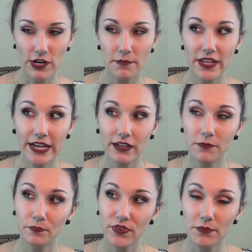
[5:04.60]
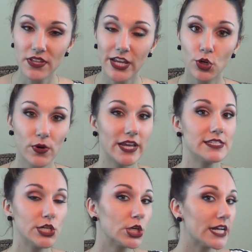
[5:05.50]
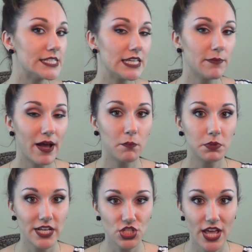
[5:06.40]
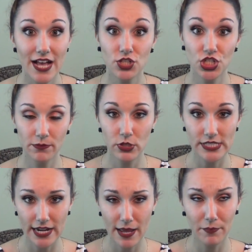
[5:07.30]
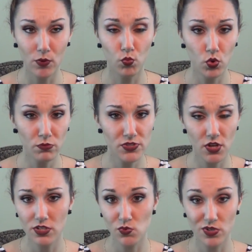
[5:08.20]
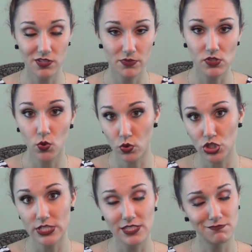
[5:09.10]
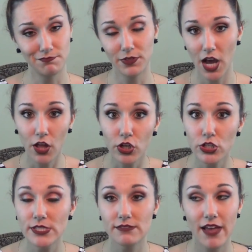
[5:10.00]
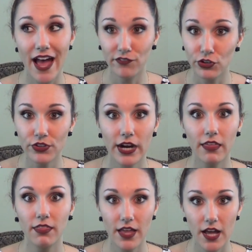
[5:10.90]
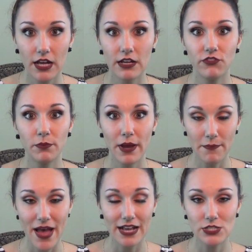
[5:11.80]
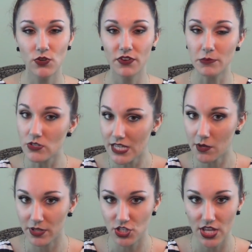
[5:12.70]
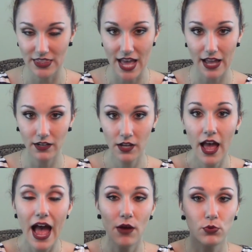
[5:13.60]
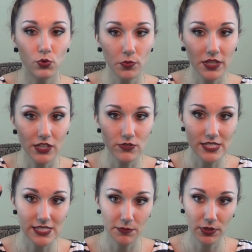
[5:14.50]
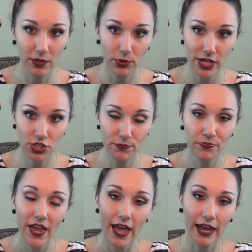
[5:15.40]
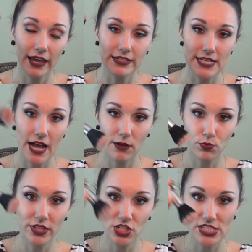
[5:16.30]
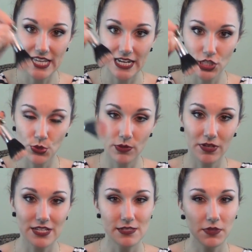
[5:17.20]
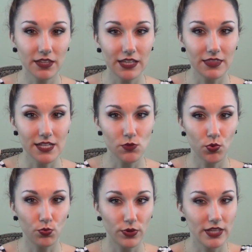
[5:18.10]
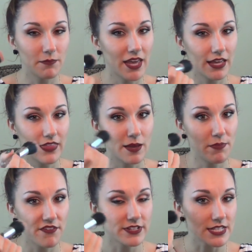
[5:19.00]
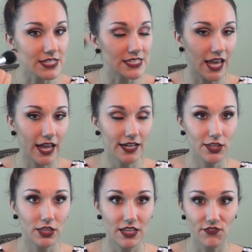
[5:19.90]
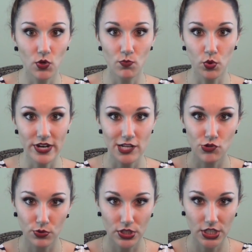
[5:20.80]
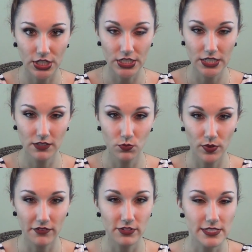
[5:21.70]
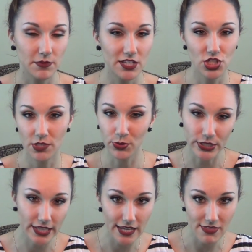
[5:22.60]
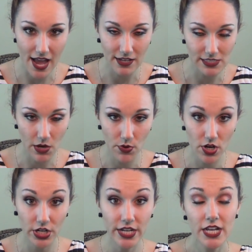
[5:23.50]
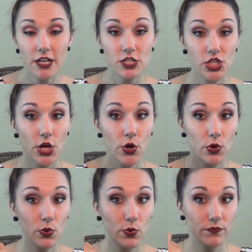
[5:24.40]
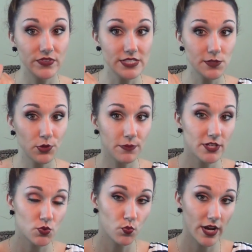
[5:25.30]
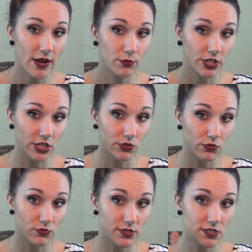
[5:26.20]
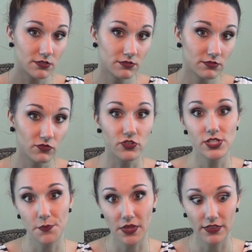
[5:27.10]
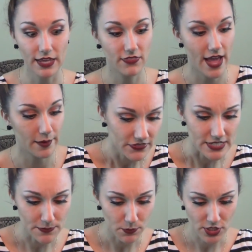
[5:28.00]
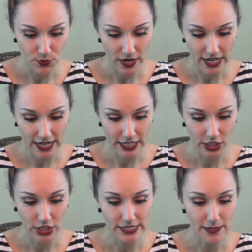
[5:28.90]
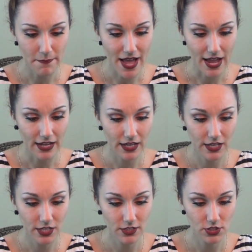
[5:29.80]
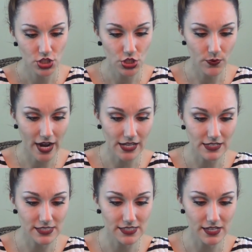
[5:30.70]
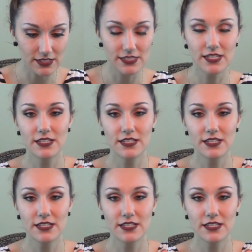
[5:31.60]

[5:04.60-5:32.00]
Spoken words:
And I'm not like crazy about blush that has shimmers in it, but Warm Soul is one of the most gorgeous colors ever that I love by MAC. So if I'm using a blush like that, I will normally use a stippling brush and really just get into it, because something like this will really make it like buff into the skin and give you a more natural look whenever something shimmery like that is going on. So this is pretty much what I would use for something like that. This brush right here is a MAC 286